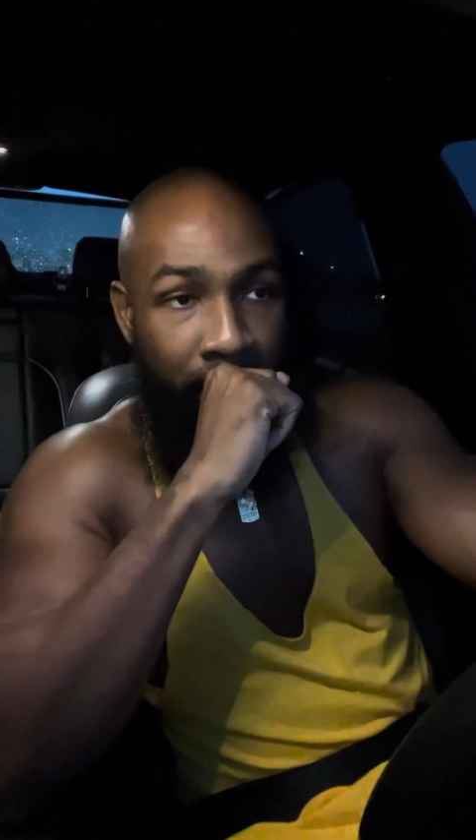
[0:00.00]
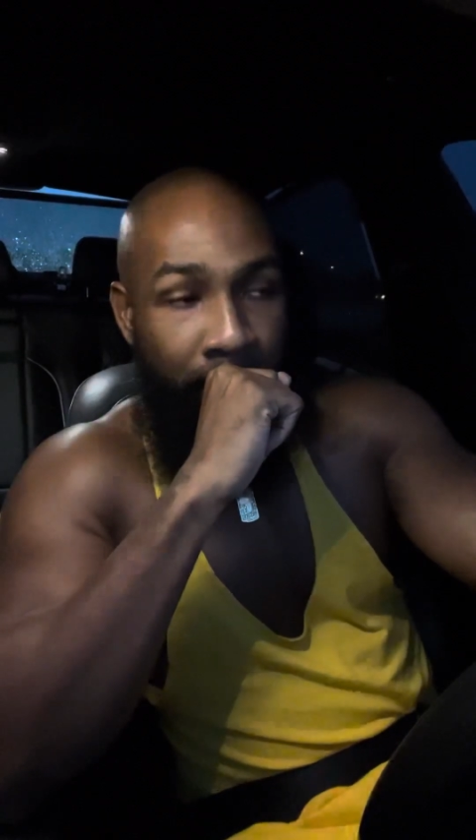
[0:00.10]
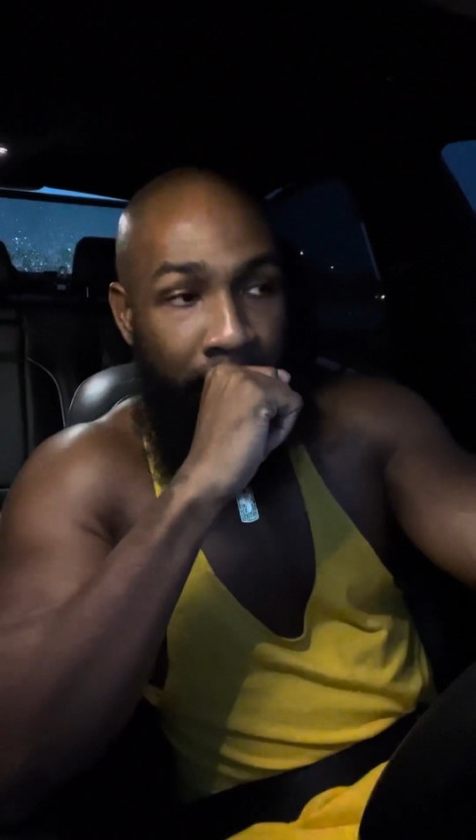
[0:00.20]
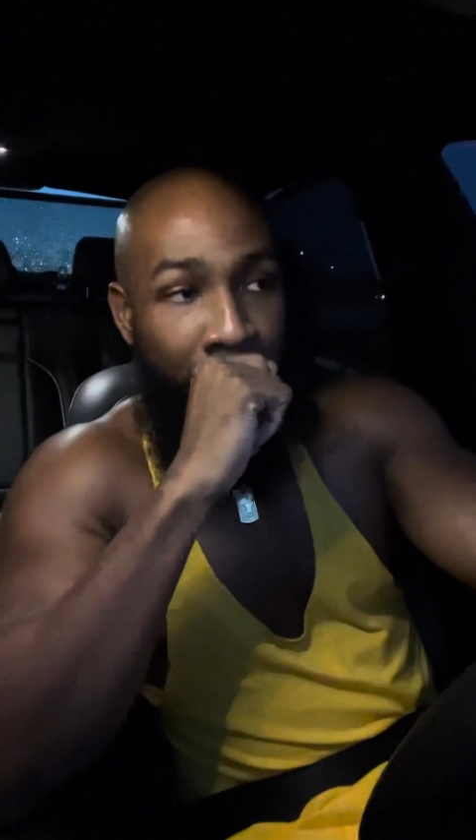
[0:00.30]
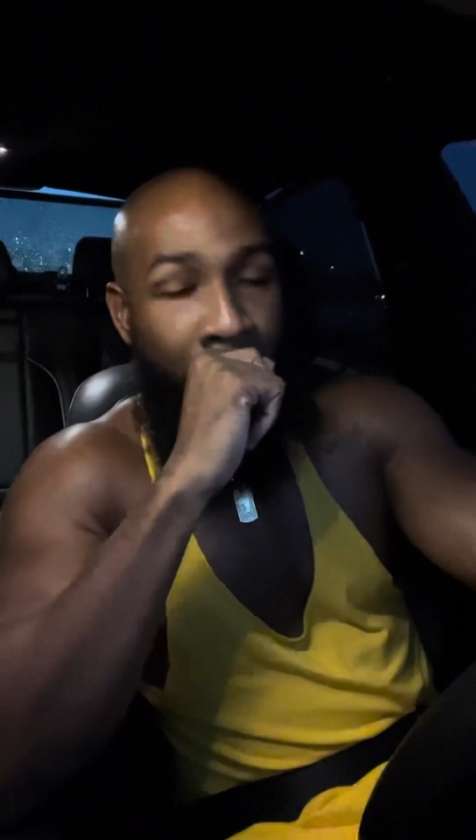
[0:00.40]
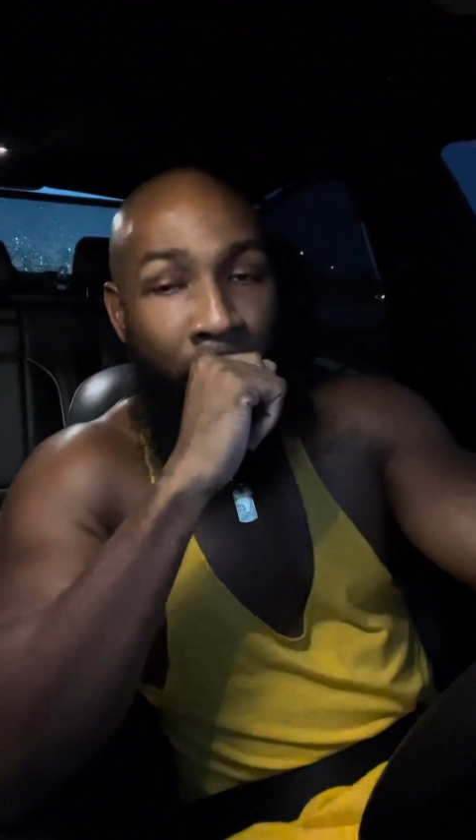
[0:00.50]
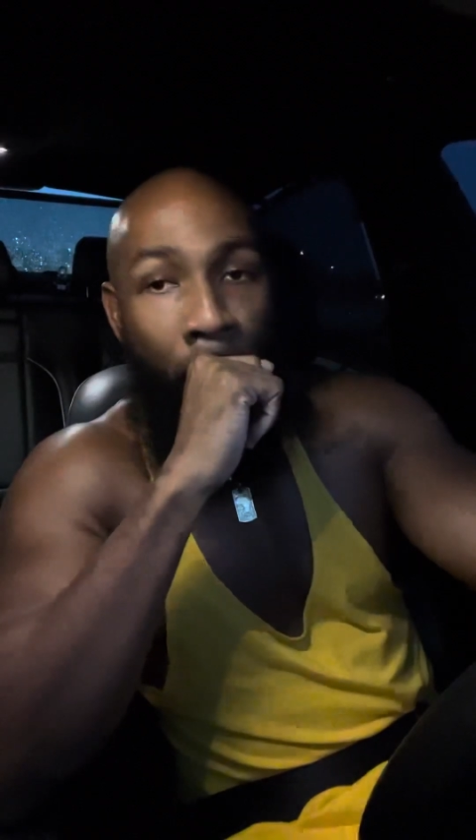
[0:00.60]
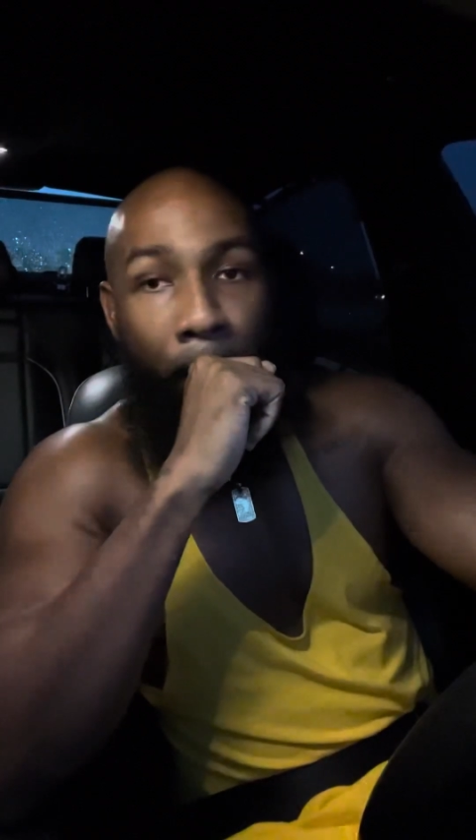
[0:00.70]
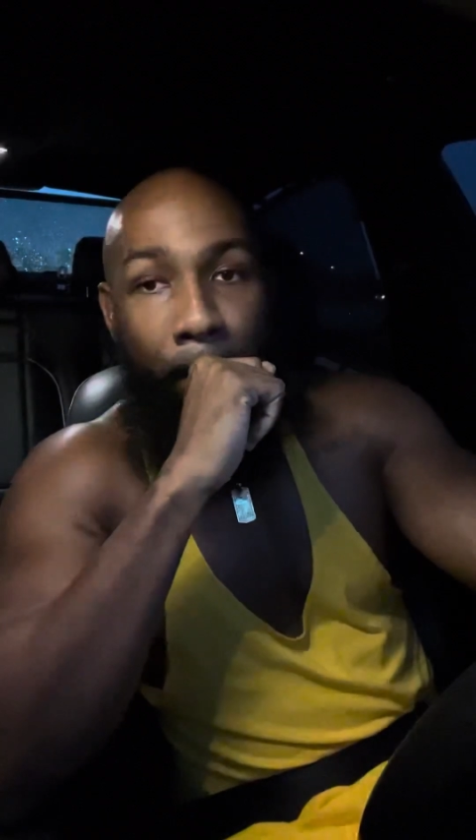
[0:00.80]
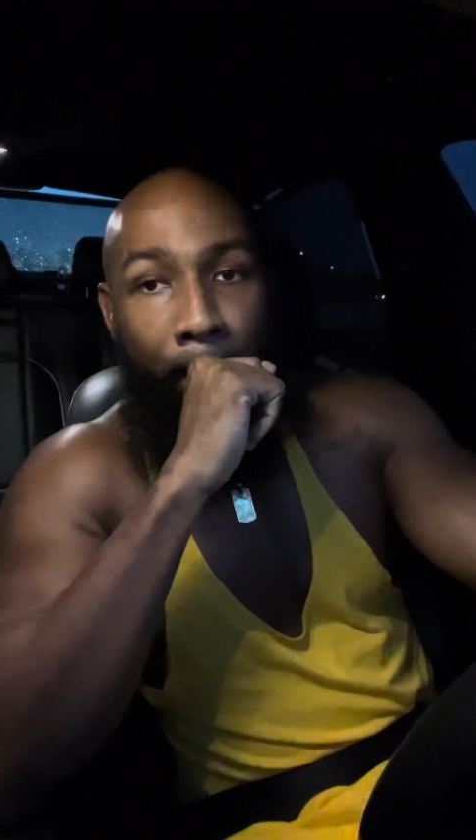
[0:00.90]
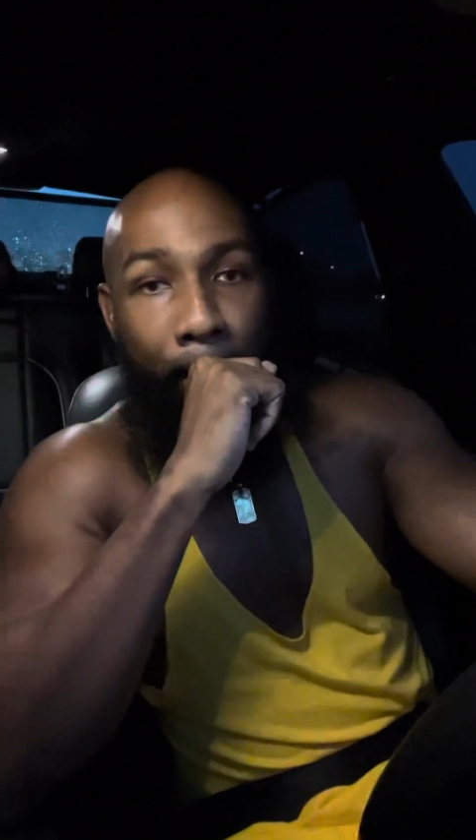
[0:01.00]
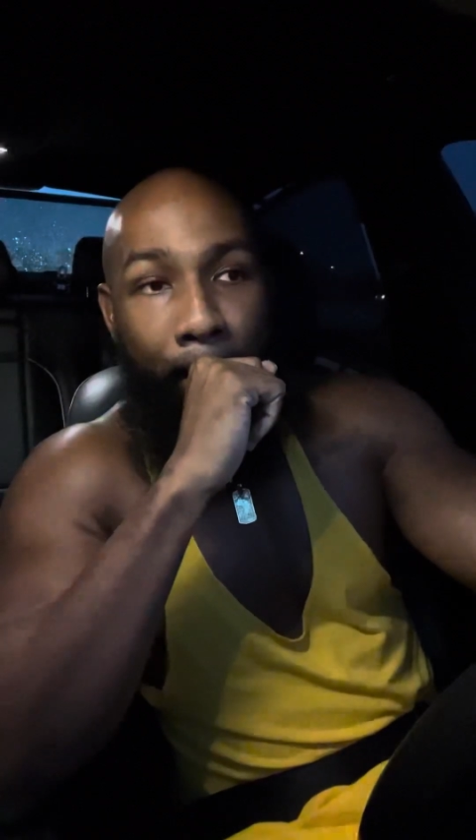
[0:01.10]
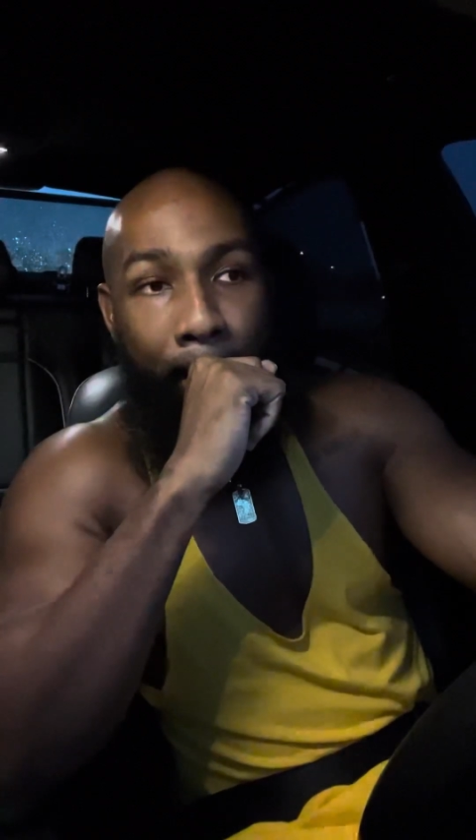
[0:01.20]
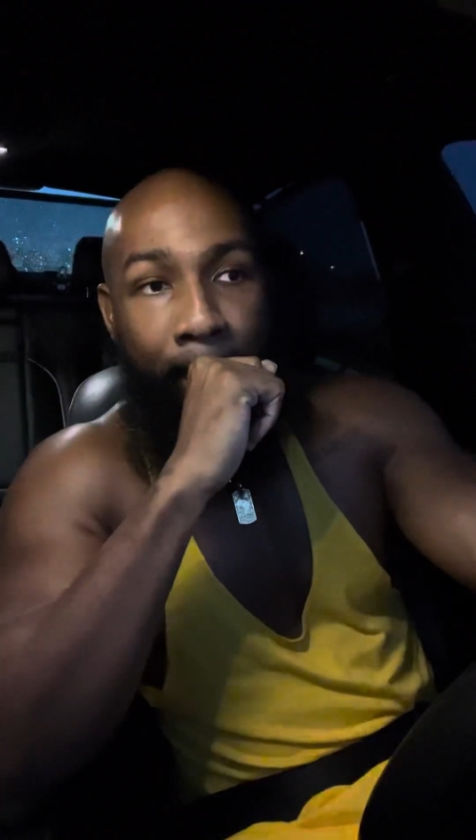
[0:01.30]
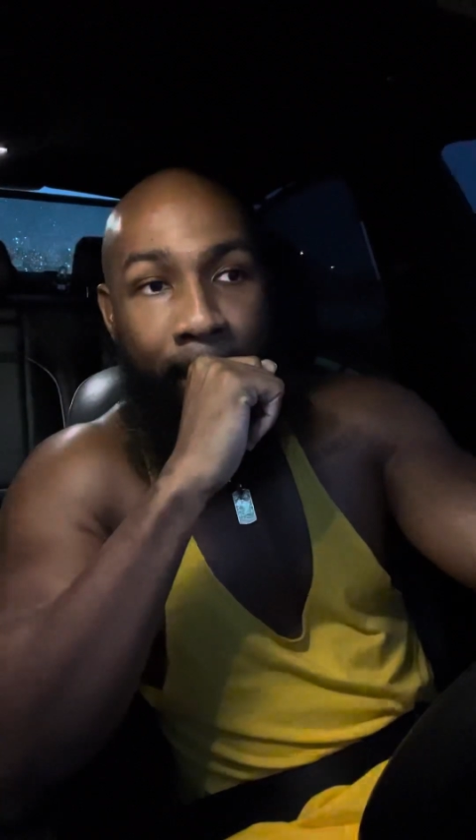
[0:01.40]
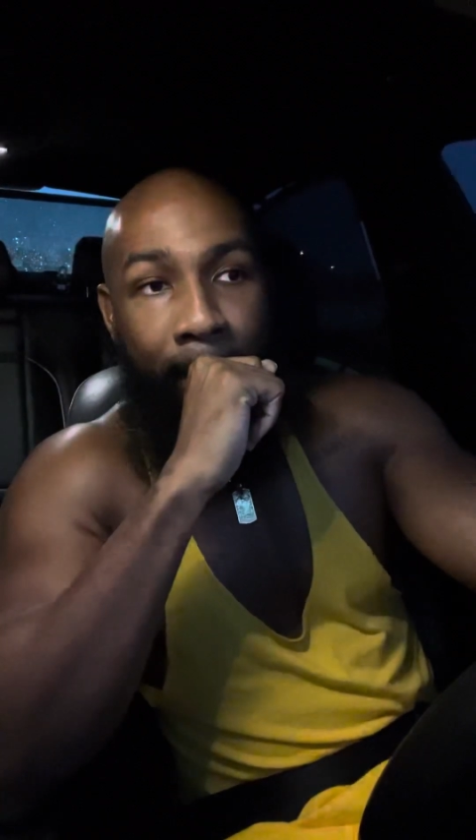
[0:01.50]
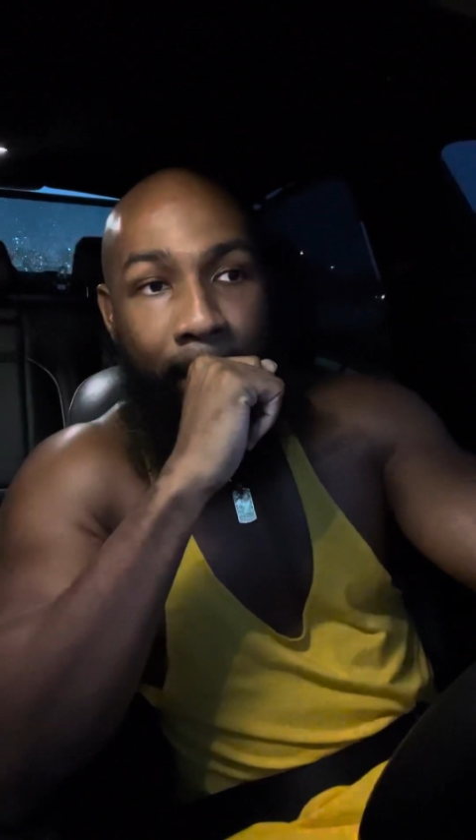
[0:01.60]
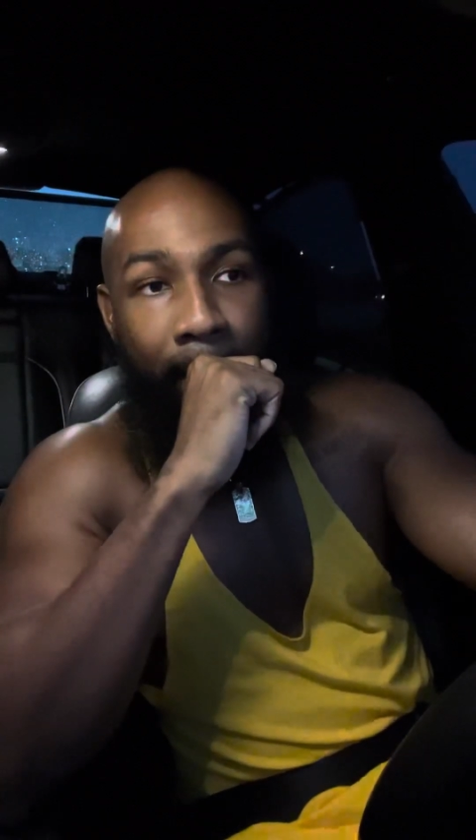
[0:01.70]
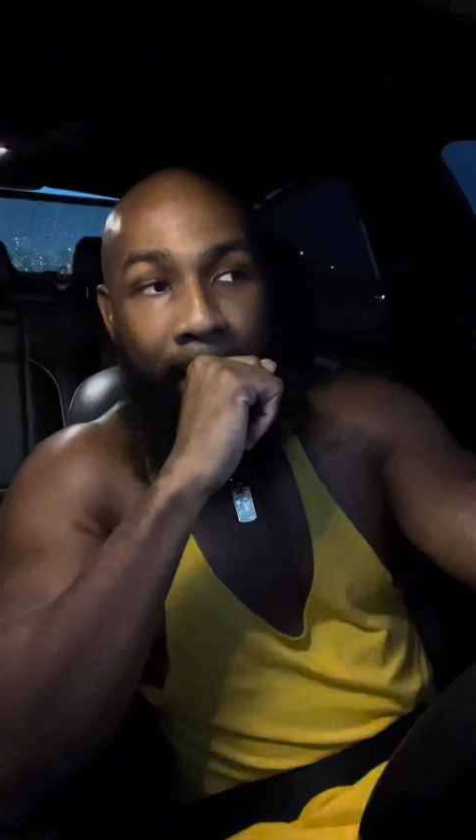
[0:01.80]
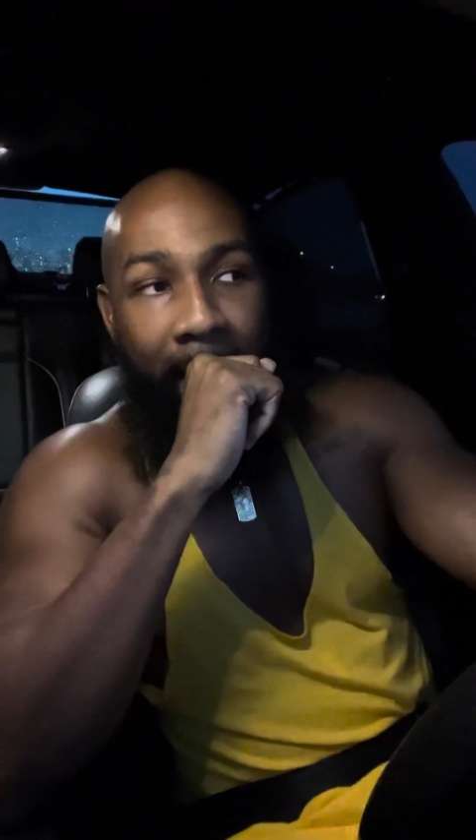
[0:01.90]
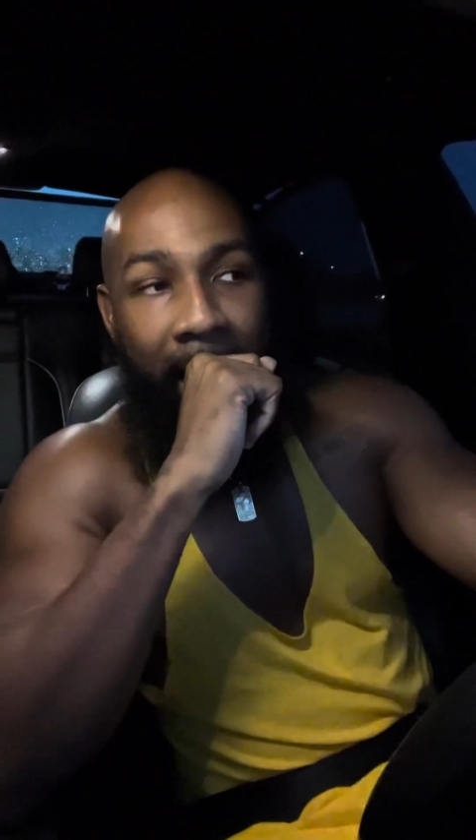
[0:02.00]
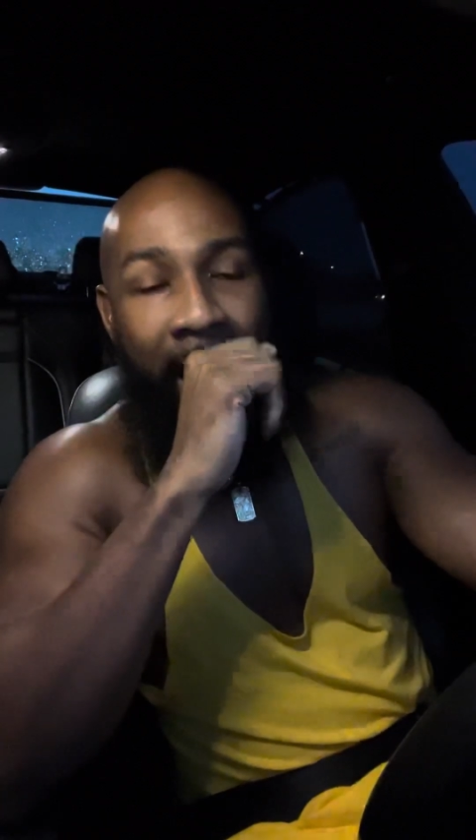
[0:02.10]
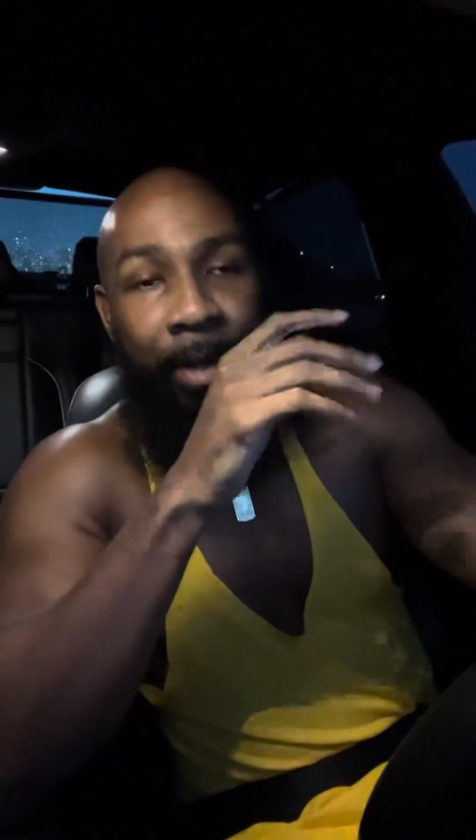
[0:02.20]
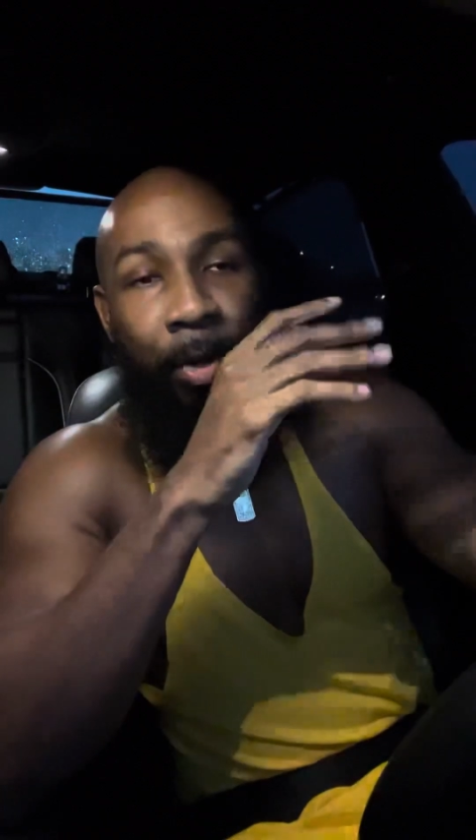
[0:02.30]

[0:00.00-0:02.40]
Now, I